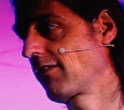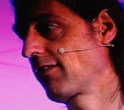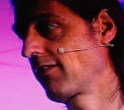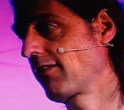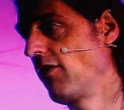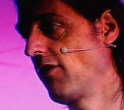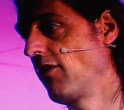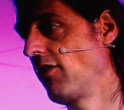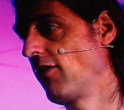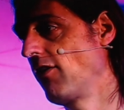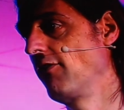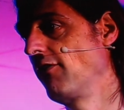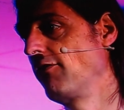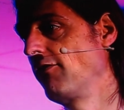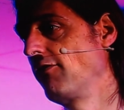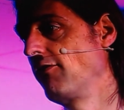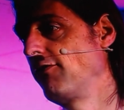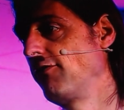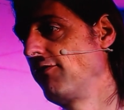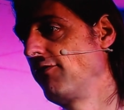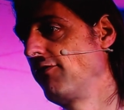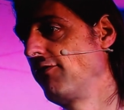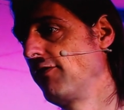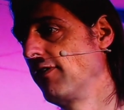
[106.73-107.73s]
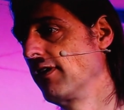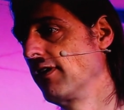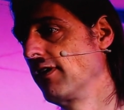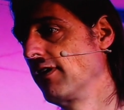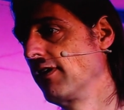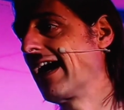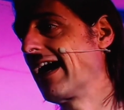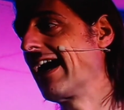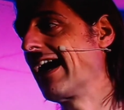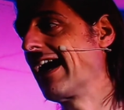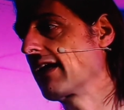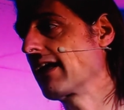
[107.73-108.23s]
of
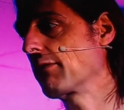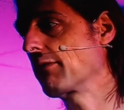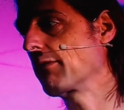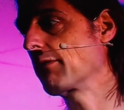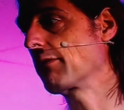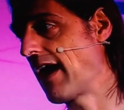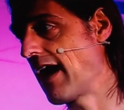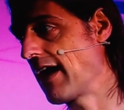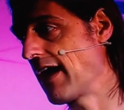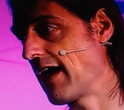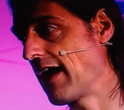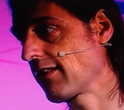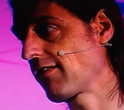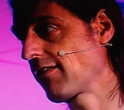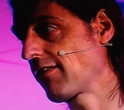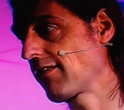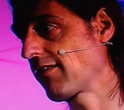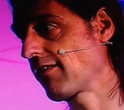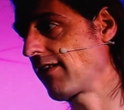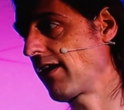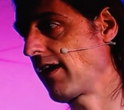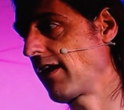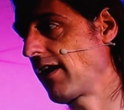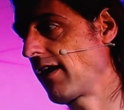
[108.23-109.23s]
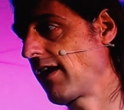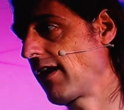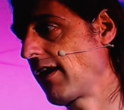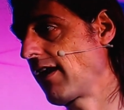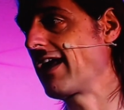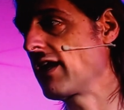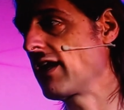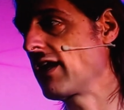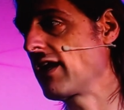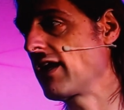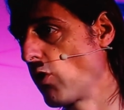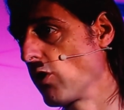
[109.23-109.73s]
dying plants and the
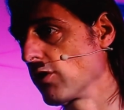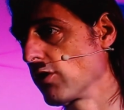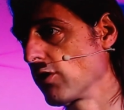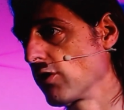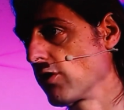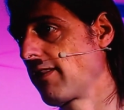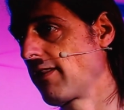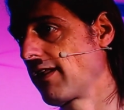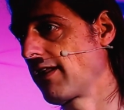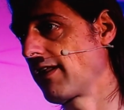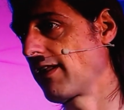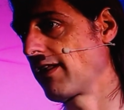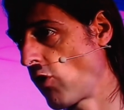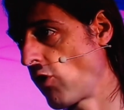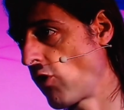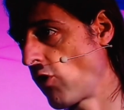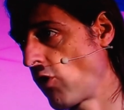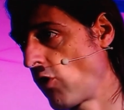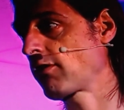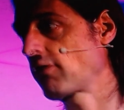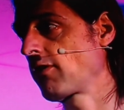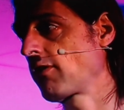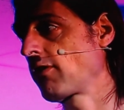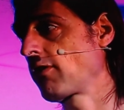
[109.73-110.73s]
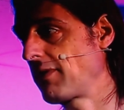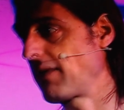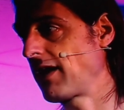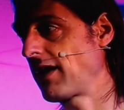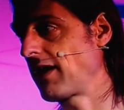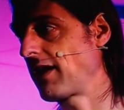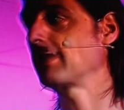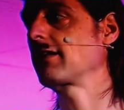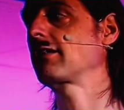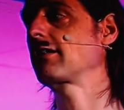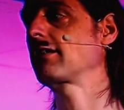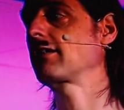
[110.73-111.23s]
rainwater that caused the
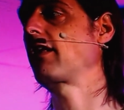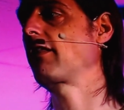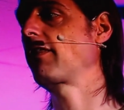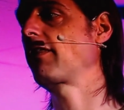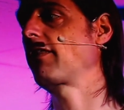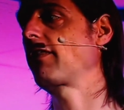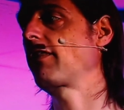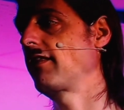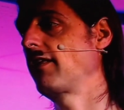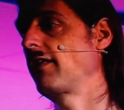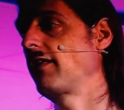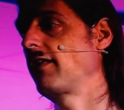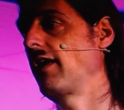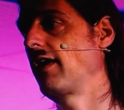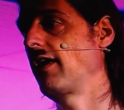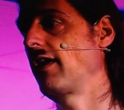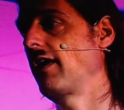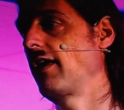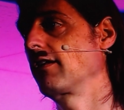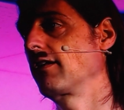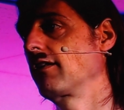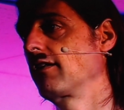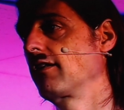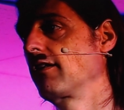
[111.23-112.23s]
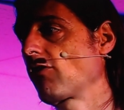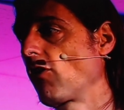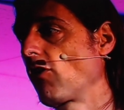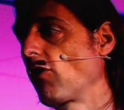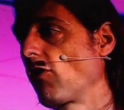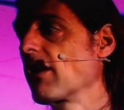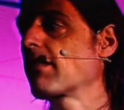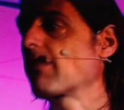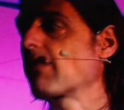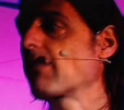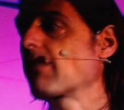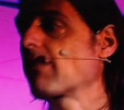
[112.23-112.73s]
plant death and
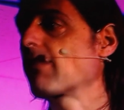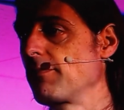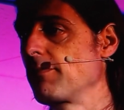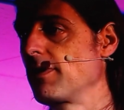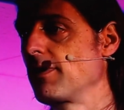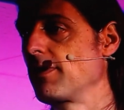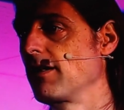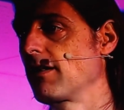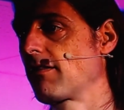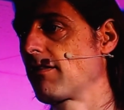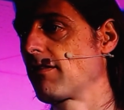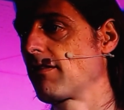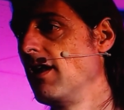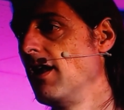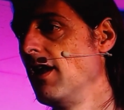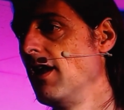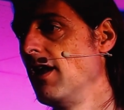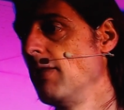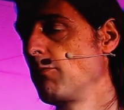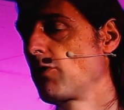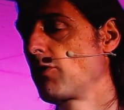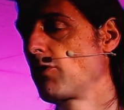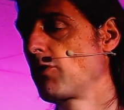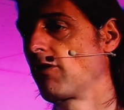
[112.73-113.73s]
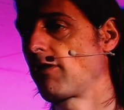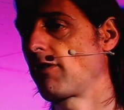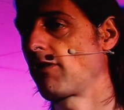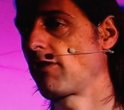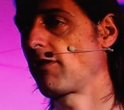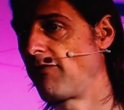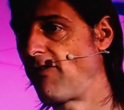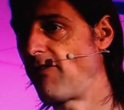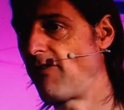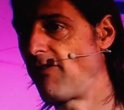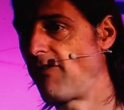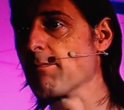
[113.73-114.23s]
soil samples, because the
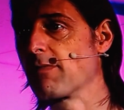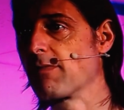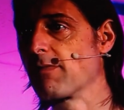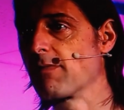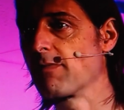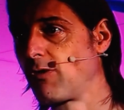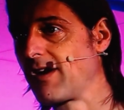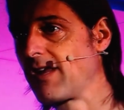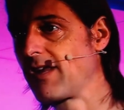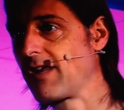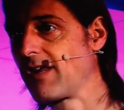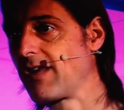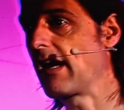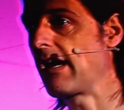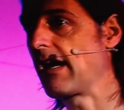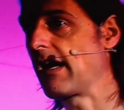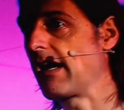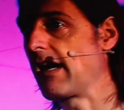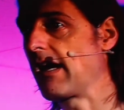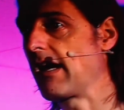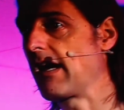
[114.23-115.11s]
farmers realized